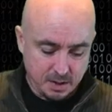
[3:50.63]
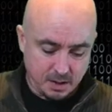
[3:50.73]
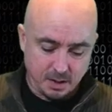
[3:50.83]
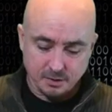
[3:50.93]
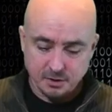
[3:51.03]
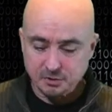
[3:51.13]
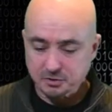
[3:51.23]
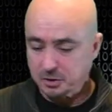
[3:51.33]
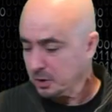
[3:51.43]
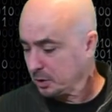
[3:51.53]
Uh, there's
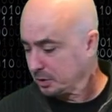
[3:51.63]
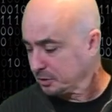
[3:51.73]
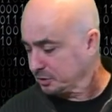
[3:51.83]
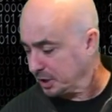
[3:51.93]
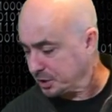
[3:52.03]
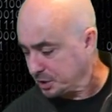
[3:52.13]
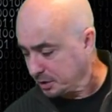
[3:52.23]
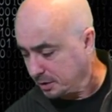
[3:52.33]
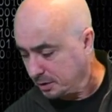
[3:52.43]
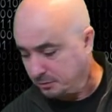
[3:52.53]
the longer
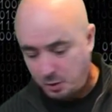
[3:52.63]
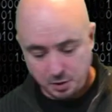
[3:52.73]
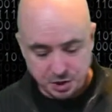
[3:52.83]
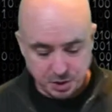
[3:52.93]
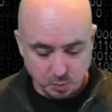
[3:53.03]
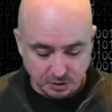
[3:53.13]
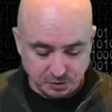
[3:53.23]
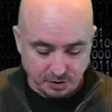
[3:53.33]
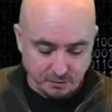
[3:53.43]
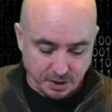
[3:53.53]
section of R G one
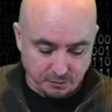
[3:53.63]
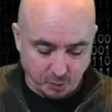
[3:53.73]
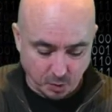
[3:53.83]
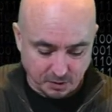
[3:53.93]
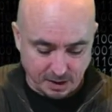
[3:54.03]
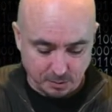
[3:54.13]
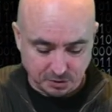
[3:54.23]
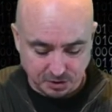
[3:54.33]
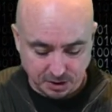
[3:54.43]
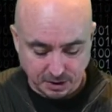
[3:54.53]
seventy-four that I
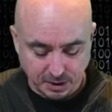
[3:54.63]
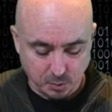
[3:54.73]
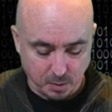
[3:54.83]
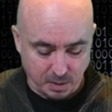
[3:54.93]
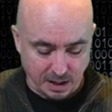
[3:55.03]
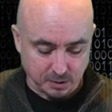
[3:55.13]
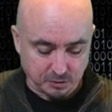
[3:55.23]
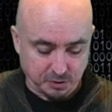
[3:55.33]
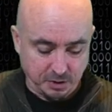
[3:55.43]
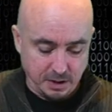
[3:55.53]
was telling you
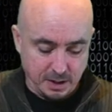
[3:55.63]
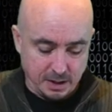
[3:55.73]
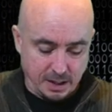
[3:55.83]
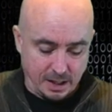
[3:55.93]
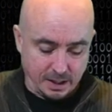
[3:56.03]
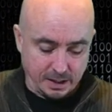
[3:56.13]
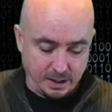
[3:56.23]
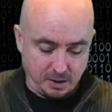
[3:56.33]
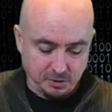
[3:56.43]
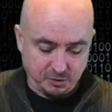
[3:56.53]
about. I
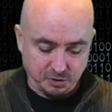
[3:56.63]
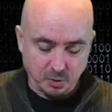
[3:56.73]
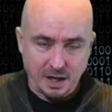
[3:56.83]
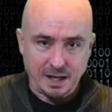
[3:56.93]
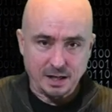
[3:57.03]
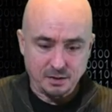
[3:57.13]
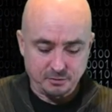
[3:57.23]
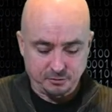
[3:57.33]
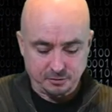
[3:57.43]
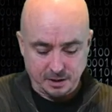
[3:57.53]
also
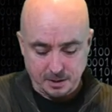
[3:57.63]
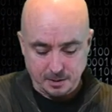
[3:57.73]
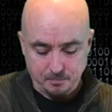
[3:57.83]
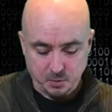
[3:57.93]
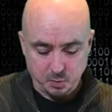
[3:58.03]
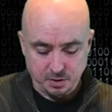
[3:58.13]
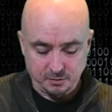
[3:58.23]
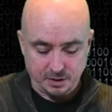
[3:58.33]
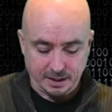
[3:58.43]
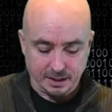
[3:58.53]
have, uh, well,
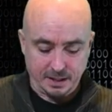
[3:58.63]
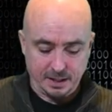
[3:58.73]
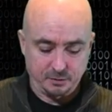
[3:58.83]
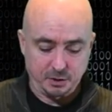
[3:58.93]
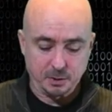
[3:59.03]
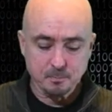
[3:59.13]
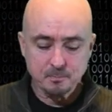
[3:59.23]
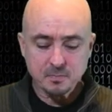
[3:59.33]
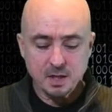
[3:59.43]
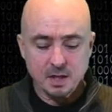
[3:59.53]
if I can get it out of here,
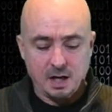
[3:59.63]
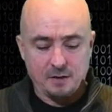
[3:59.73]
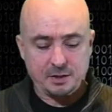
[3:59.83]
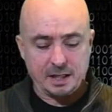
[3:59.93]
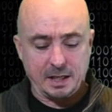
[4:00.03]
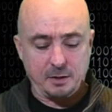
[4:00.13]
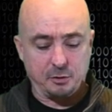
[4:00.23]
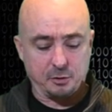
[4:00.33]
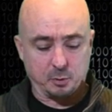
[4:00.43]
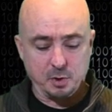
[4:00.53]
I've a
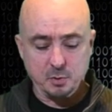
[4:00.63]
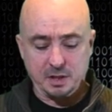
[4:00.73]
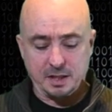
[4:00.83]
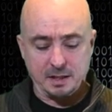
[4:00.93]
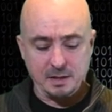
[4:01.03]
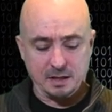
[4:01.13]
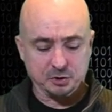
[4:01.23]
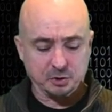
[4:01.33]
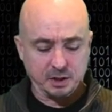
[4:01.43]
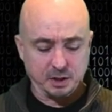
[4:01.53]
throw kit. Now,
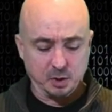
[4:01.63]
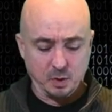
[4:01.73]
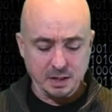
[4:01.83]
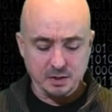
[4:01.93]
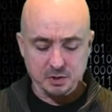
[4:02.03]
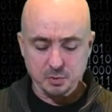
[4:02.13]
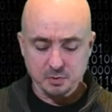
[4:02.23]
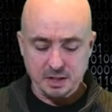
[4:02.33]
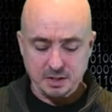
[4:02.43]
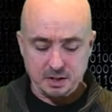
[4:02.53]
I've started going to
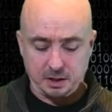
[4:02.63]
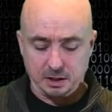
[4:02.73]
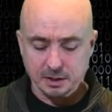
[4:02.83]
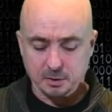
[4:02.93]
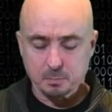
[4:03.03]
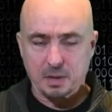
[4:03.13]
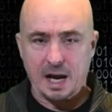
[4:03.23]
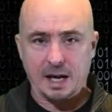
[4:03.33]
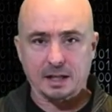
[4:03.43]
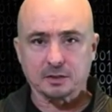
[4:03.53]
these clear
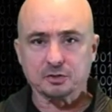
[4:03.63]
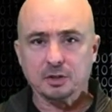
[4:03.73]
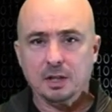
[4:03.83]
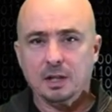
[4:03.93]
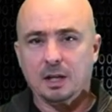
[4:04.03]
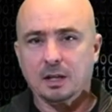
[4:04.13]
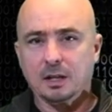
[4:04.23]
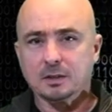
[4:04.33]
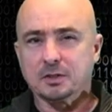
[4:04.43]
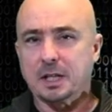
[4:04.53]
bags
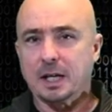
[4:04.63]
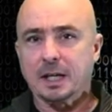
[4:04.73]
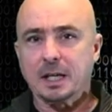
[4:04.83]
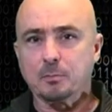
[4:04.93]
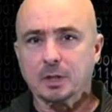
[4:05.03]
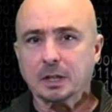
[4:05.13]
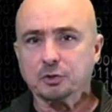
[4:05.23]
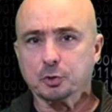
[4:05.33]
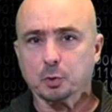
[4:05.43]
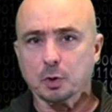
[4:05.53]
uh, to kind of keep
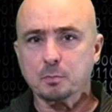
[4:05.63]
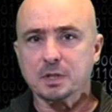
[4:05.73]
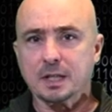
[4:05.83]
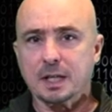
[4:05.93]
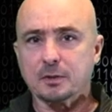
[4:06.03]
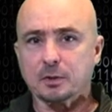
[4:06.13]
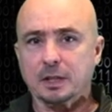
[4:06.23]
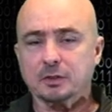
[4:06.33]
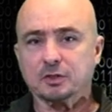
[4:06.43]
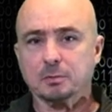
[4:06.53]
things grouped together
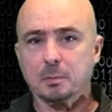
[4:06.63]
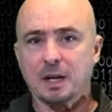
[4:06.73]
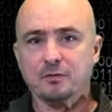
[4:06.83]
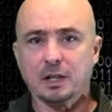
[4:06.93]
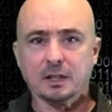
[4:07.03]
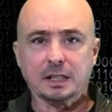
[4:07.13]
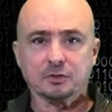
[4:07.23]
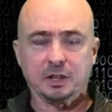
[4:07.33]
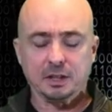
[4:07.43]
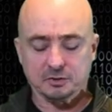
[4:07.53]
in some of my
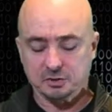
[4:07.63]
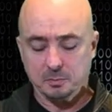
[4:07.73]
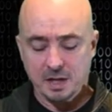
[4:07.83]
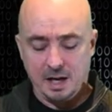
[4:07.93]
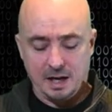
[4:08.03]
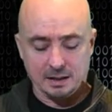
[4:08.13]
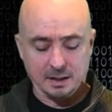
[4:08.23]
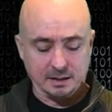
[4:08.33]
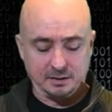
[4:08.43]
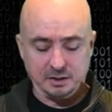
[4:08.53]
various kits. I
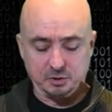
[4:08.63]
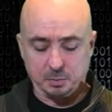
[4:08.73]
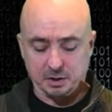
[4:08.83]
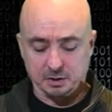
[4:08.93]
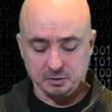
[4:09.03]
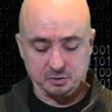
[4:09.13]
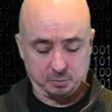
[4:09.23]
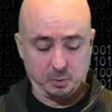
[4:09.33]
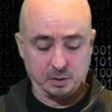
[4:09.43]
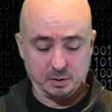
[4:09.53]
like these
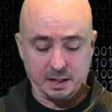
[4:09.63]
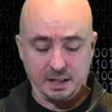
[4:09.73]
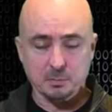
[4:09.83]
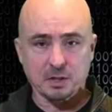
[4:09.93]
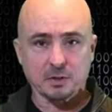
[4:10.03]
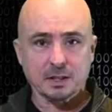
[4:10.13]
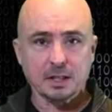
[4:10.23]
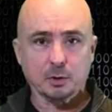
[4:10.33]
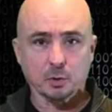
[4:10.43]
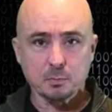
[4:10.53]
because, well, it keeps
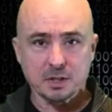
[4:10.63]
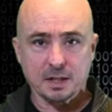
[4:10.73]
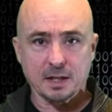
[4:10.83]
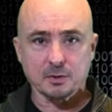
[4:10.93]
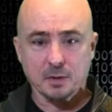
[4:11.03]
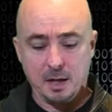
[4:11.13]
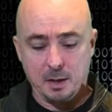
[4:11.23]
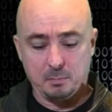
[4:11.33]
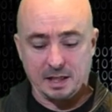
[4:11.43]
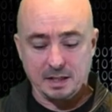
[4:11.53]
everything grouped together,
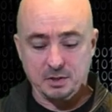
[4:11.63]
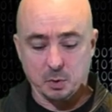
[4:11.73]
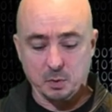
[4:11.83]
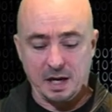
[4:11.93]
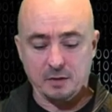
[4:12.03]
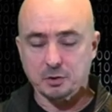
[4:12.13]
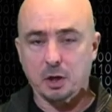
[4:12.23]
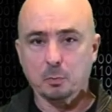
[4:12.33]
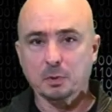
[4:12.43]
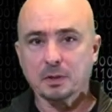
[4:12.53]
but I don't have to
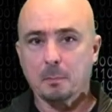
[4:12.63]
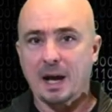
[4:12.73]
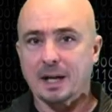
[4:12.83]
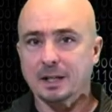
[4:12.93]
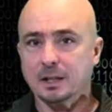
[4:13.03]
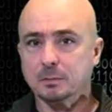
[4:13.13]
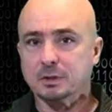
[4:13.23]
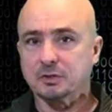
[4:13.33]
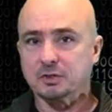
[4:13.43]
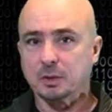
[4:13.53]
open the bag up
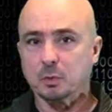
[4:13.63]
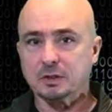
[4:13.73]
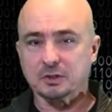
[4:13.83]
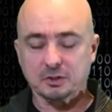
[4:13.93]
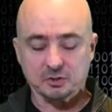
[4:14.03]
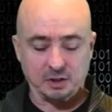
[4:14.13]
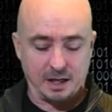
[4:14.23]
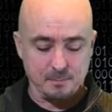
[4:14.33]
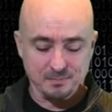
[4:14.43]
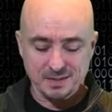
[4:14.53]
to see what's
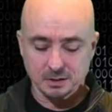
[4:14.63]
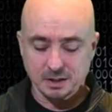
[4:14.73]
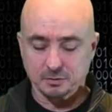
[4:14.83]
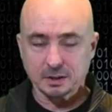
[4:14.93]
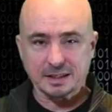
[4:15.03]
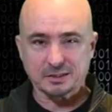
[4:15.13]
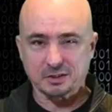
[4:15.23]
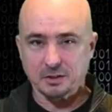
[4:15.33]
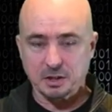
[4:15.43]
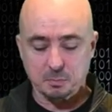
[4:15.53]
inside. I'll leave links
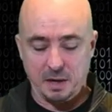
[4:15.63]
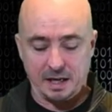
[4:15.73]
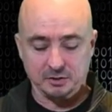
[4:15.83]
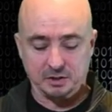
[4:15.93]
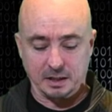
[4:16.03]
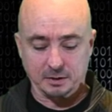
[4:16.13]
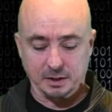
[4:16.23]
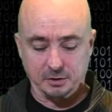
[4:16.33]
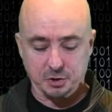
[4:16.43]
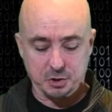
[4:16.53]
to these bags down
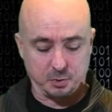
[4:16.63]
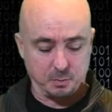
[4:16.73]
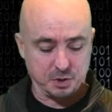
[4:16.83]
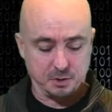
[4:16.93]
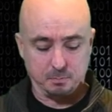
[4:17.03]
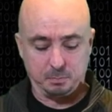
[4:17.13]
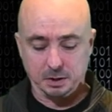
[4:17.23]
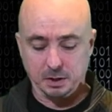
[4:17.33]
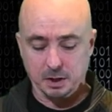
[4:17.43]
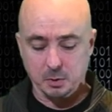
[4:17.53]
in the description
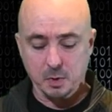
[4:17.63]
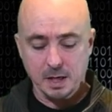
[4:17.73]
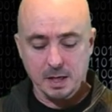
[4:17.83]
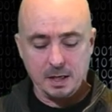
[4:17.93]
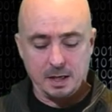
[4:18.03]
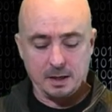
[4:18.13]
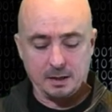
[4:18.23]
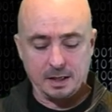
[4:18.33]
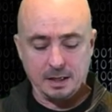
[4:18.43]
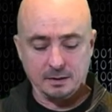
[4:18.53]
below.
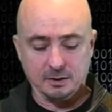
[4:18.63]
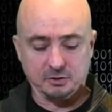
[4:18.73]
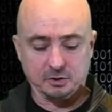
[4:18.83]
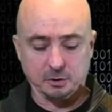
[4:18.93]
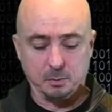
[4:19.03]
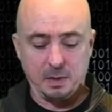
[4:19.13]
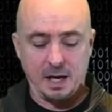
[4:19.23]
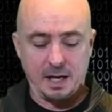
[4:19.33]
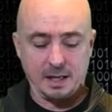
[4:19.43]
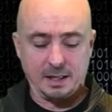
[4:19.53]
Uh, in this little
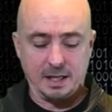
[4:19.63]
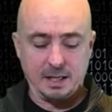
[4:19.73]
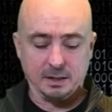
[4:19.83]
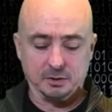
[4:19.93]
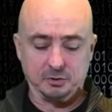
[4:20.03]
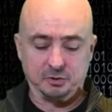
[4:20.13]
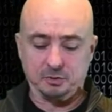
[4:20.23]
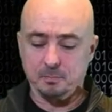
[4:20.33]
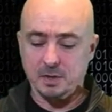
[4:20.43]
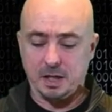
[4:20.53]
bag
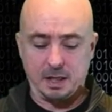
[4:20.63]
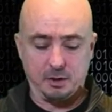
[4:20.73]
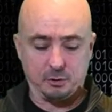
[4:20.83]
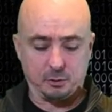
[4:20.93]
is a